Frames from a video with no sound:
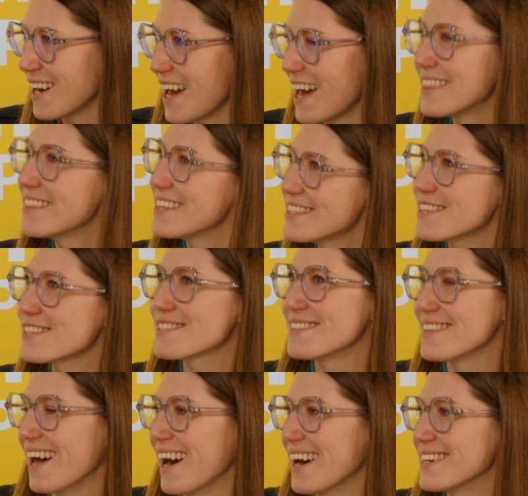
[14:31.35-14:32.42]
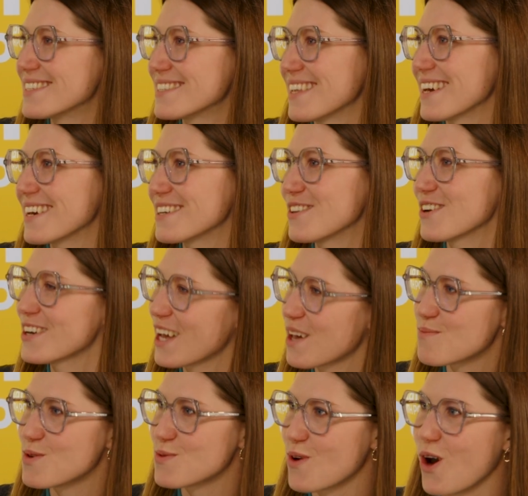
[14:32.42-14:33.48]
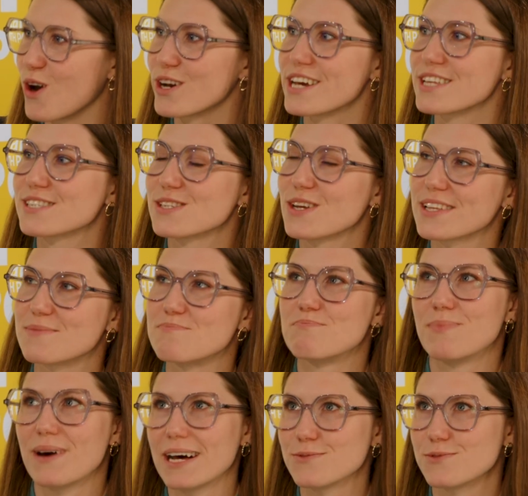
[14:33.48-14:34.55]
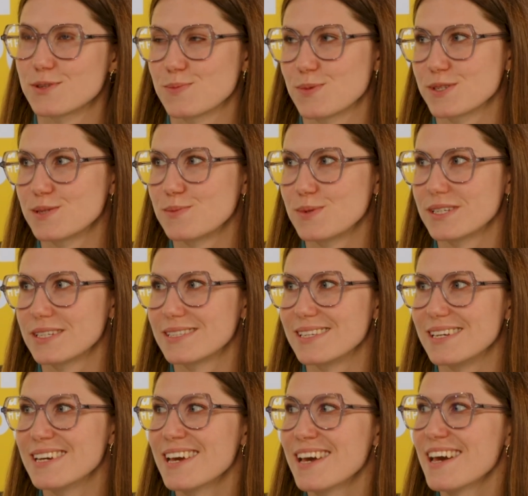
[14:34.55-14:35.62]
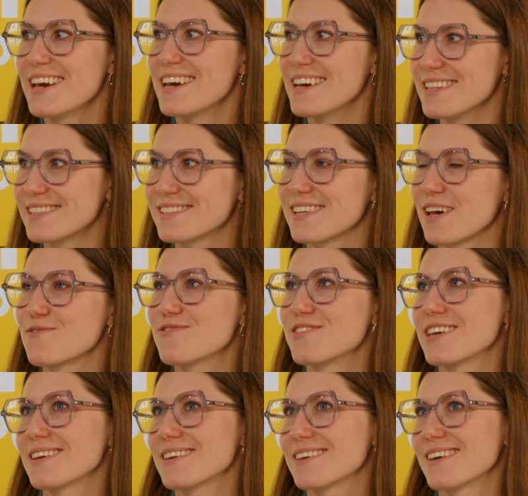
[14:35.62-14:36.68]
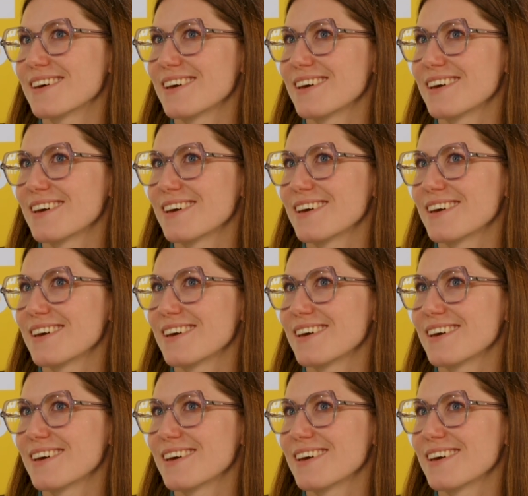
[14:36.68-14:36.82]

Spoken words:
And this is nice, don't get me wrong, it's not bad responsibility. It's something